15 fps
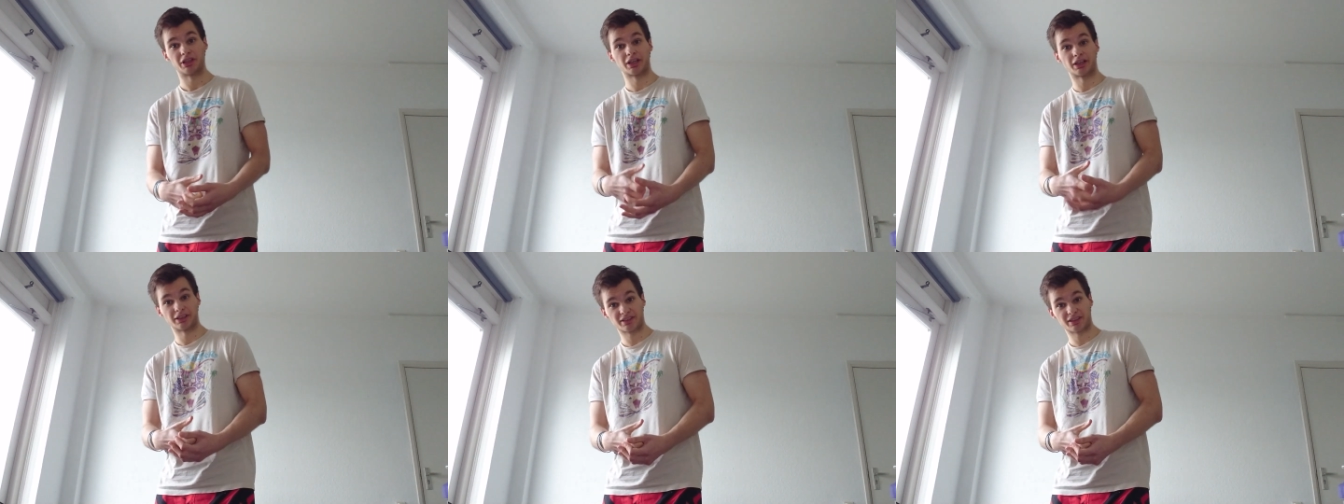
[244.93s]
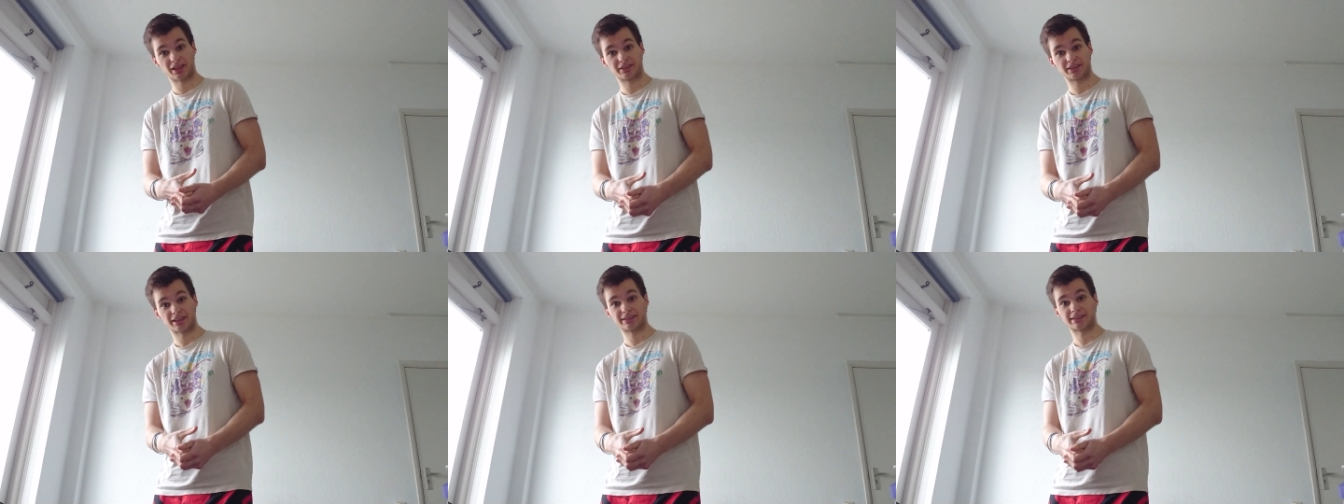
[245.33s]

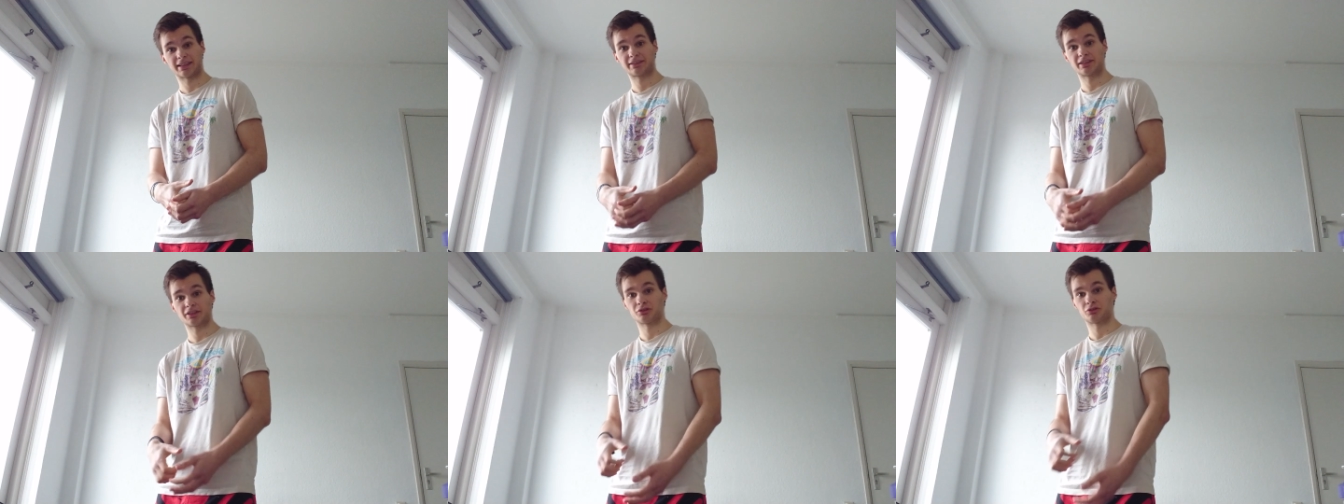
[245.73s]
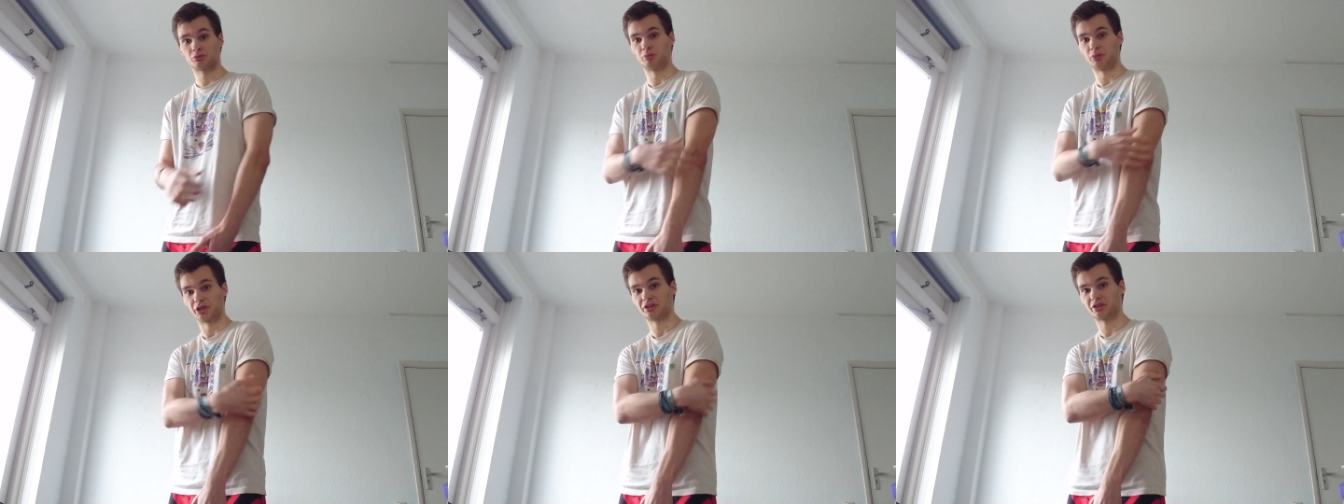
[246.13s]
calisthenics exercises to
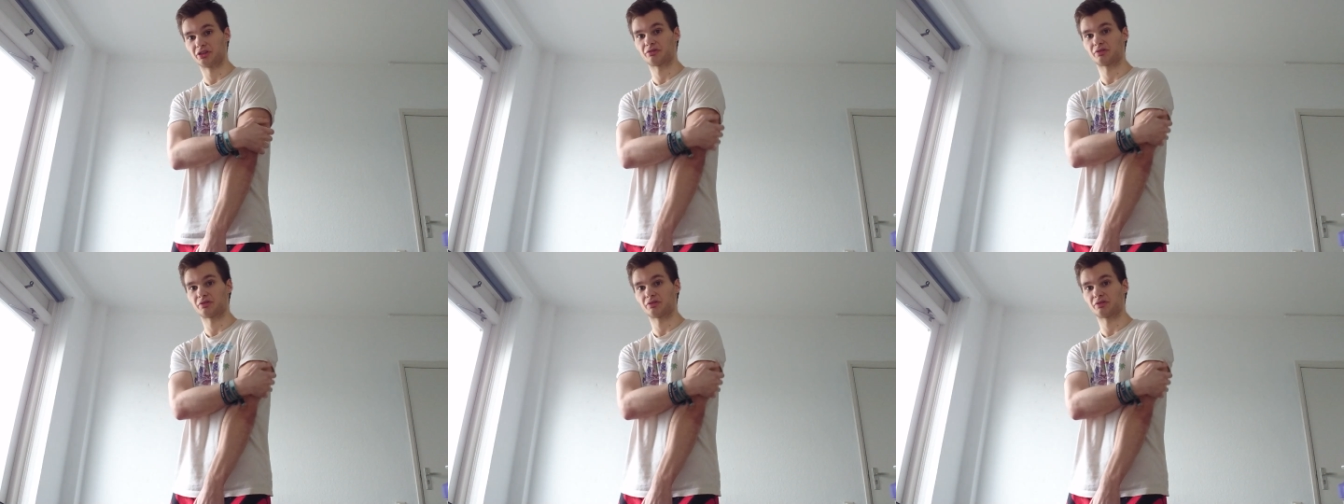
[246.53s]
burn the